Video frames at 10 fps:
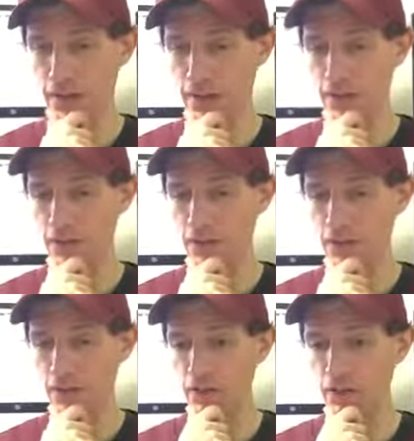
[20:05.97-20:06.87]
That
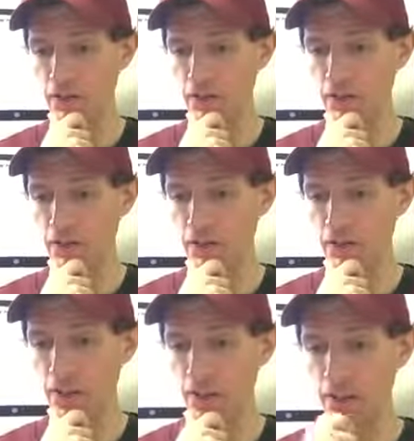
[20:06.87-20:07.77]

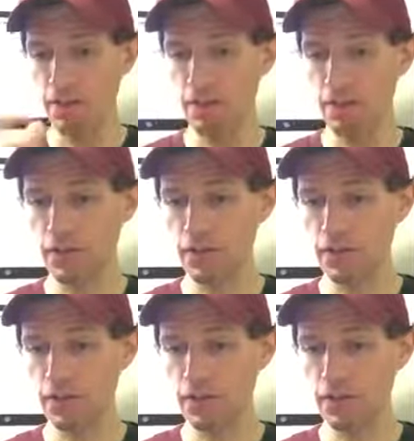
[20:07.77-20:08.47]
is